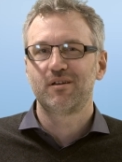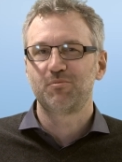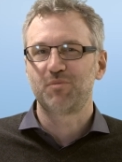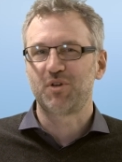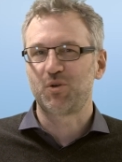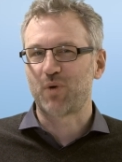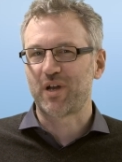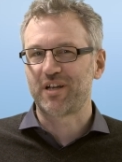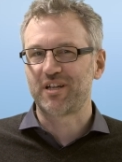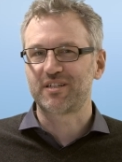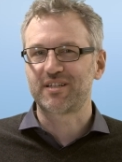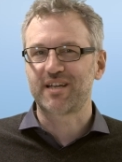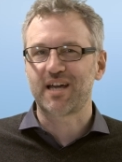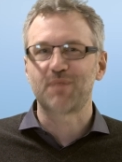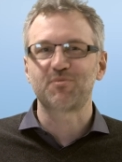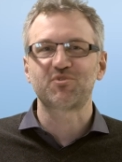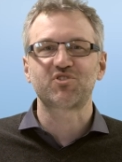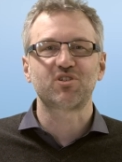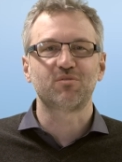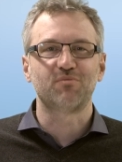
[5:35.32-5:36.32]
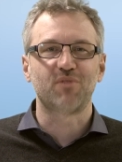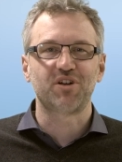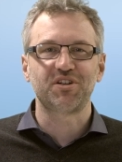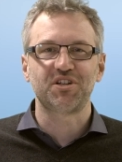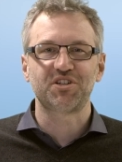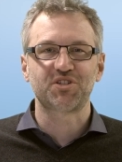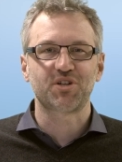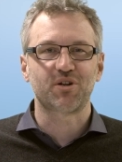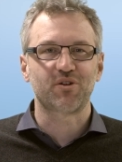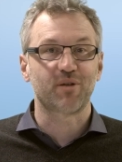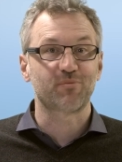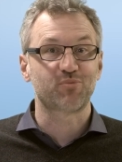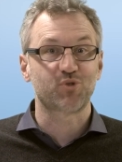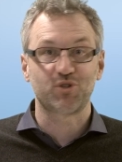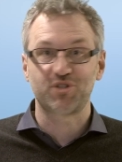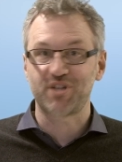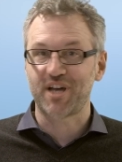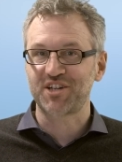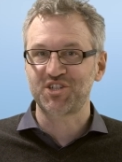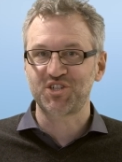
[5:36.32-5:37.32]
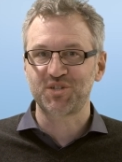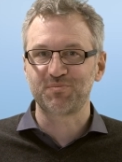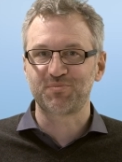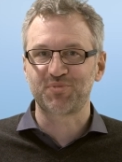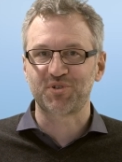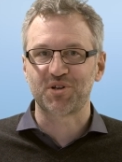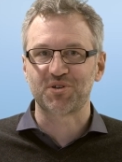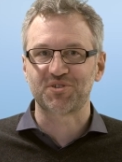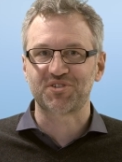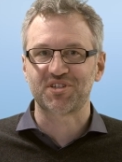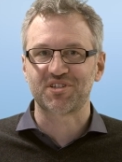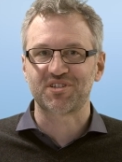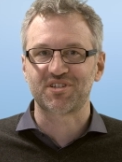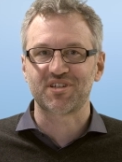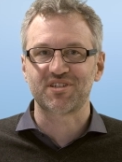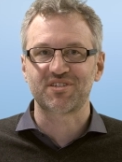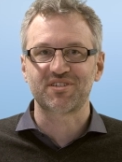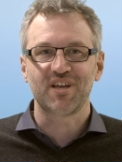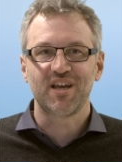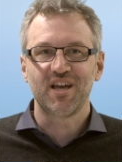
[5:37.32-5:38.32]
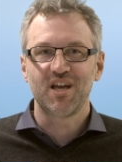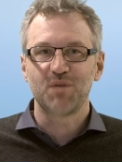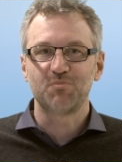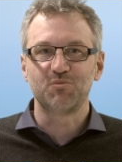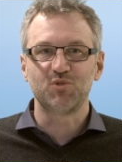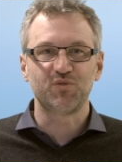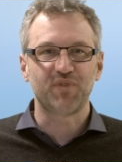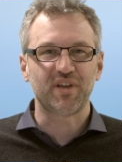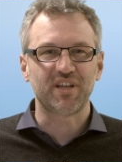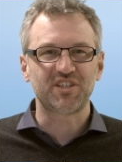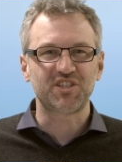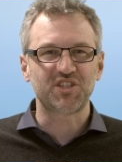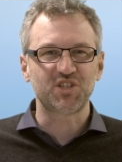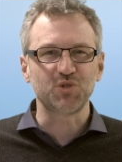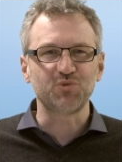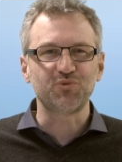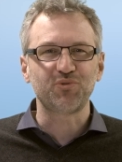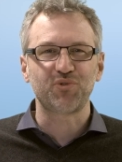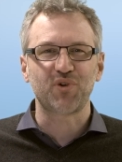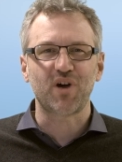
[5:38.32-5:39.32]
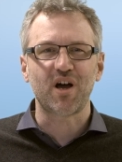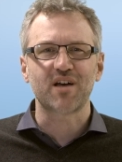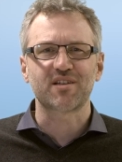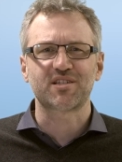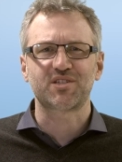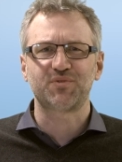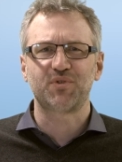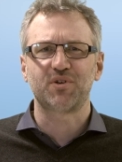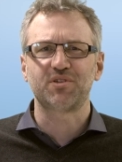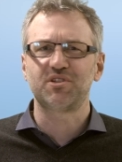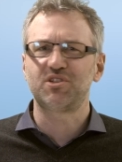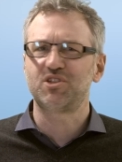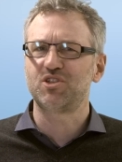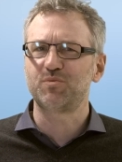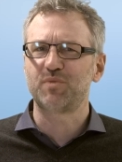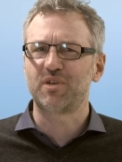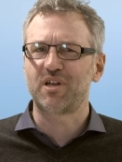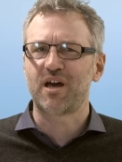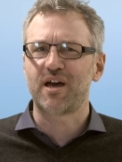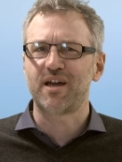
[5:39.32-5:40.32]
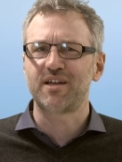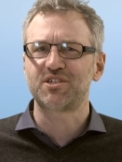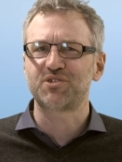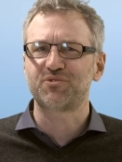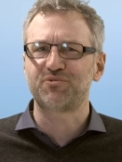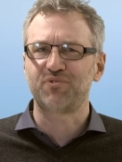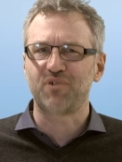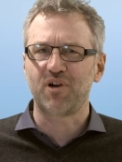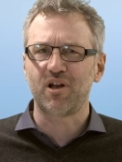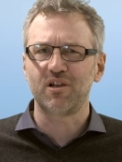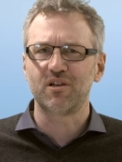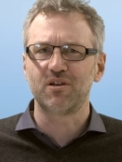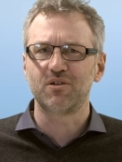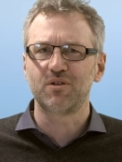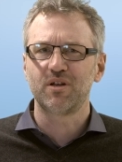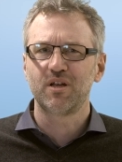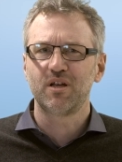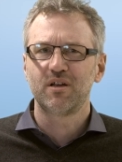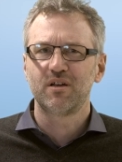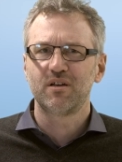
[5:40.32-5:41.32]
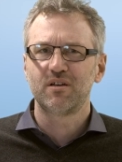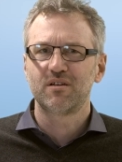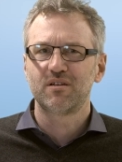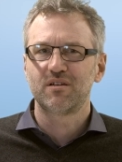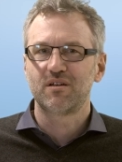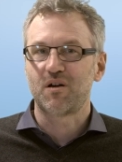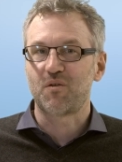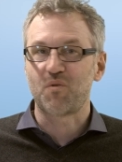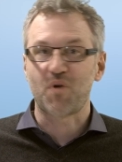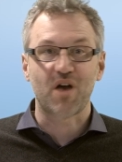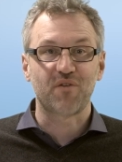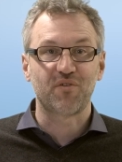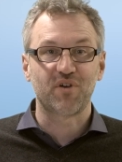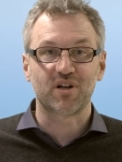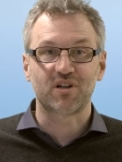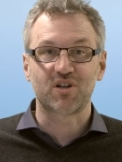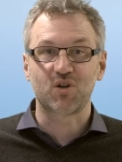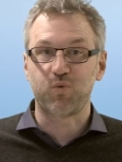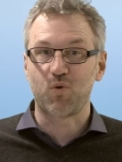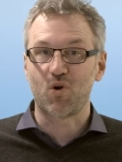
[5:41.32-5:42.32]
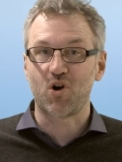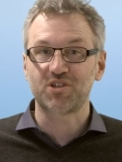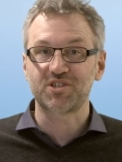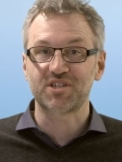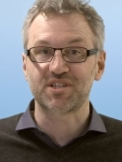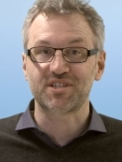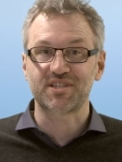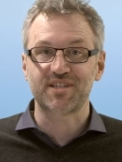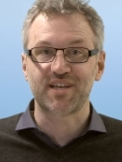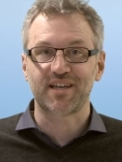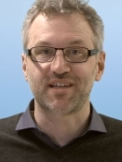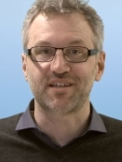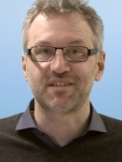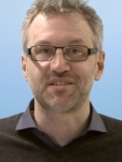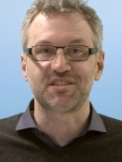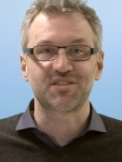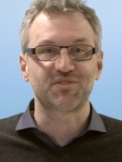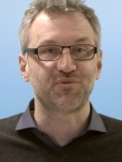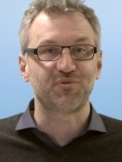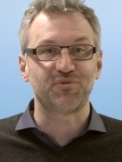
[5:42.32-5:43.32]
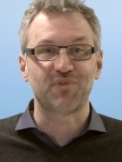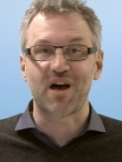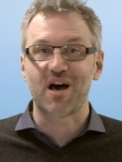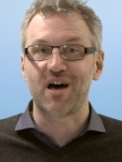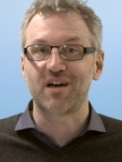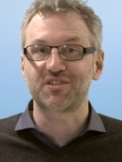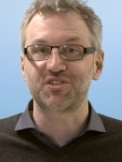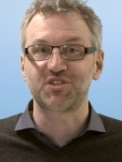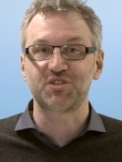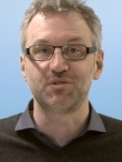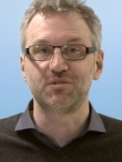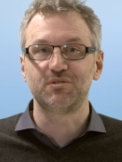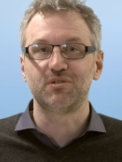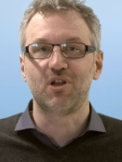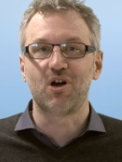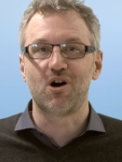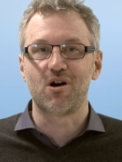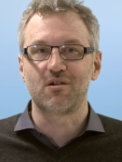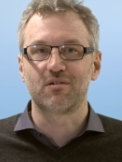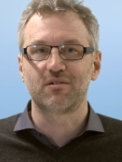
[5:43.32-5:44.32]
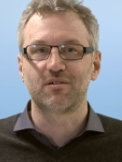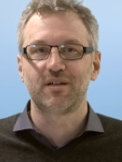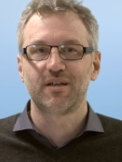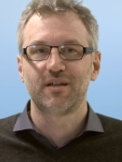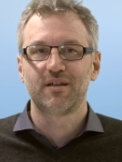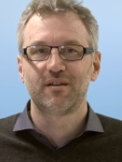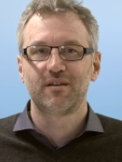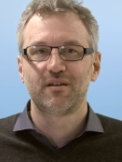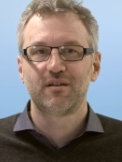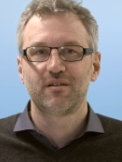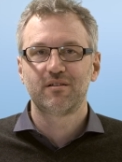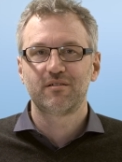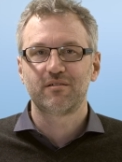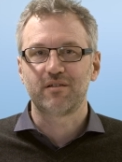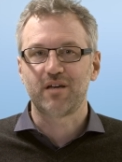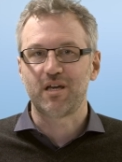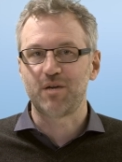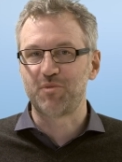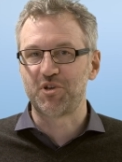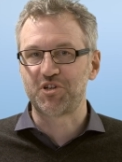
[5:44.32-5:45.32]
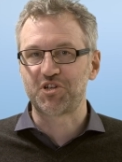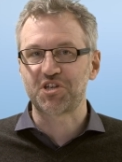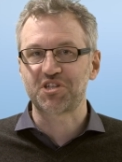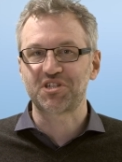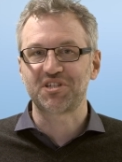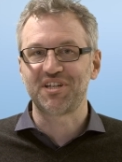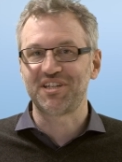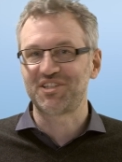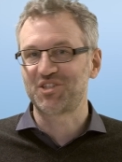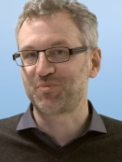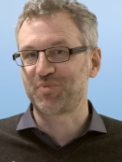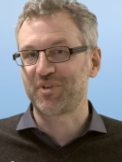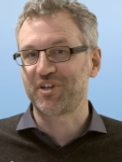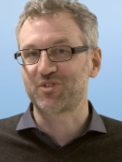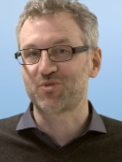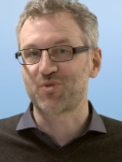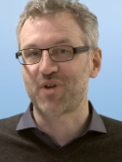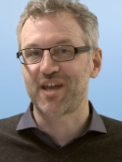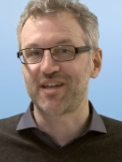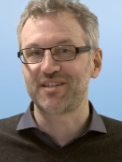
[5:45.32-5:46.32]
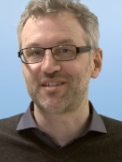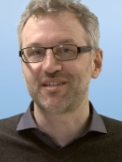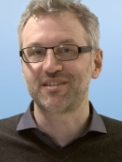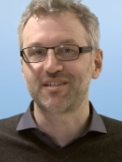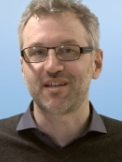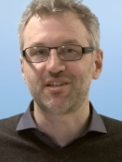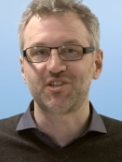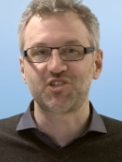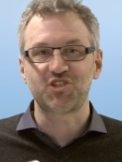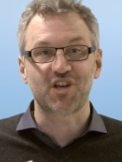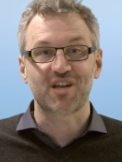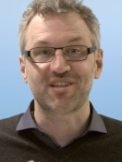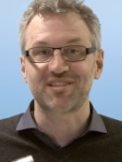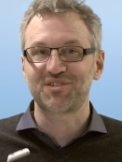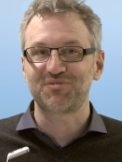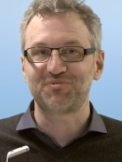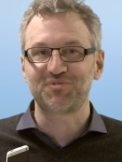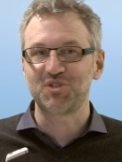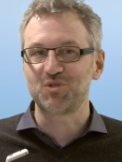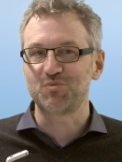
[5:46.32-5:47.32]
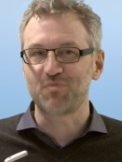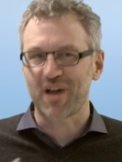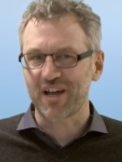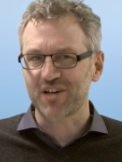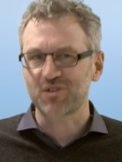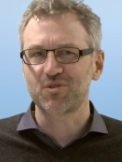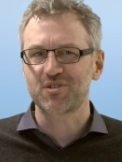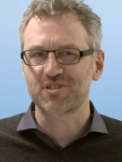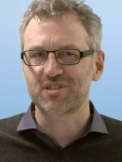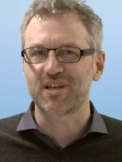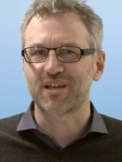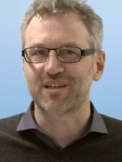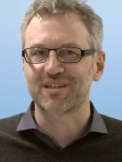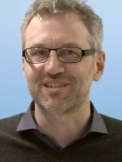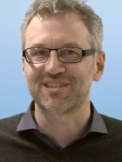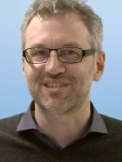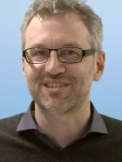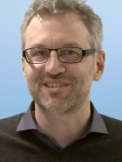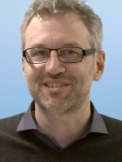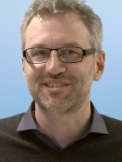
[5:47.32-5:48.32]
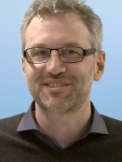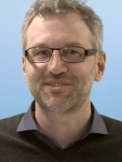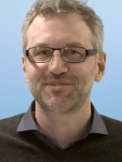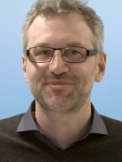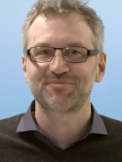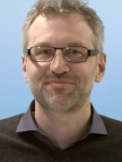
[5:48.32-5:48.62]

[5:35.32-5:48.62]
But when it comes to monitoring production processes moving too fast for the human eye to follow, however, a quarter second is far too long. Images need to be created in just a few microseconds.